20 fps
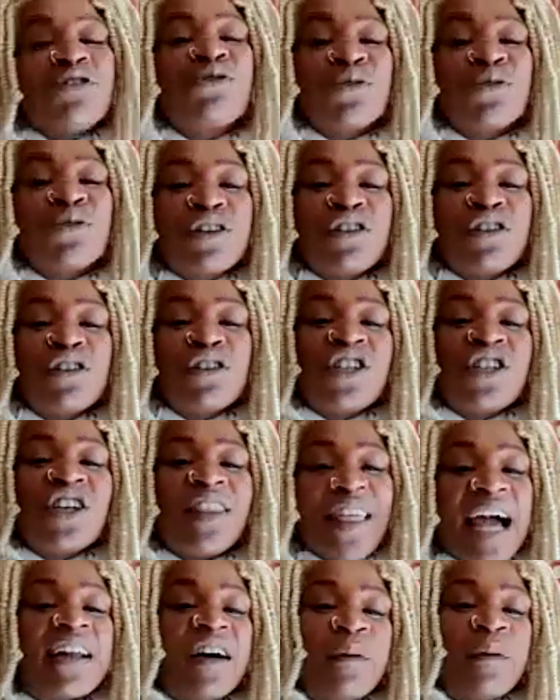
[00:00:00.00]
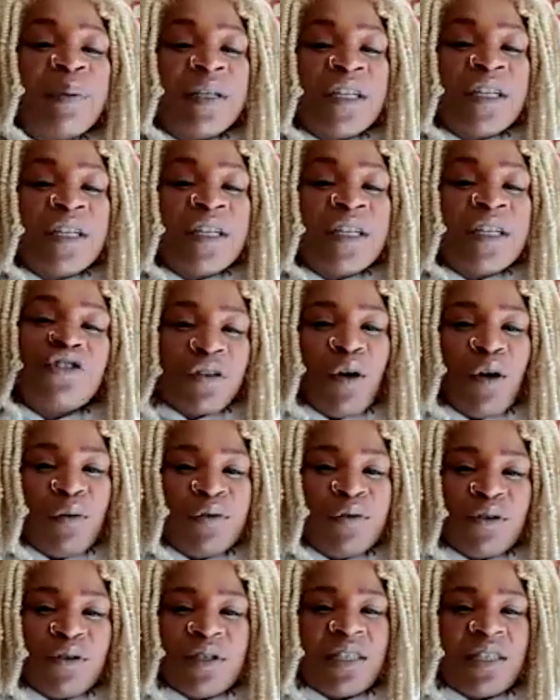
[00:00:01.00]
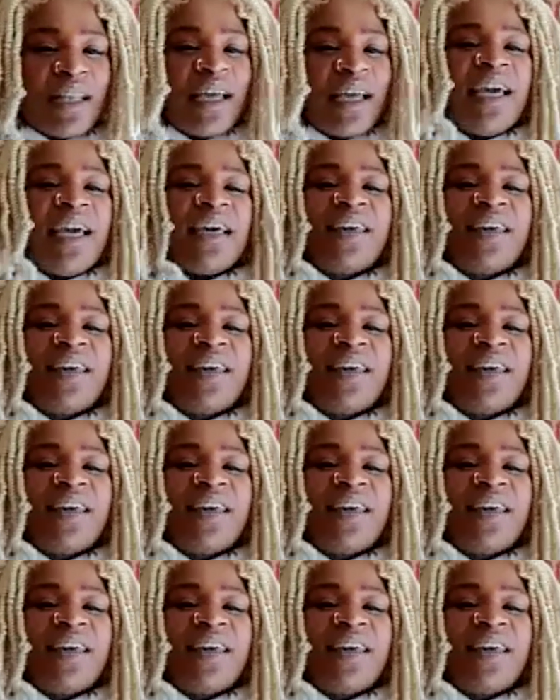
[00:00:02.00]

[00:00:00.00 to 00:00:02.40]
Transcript: integral to that company's growth. So it's like,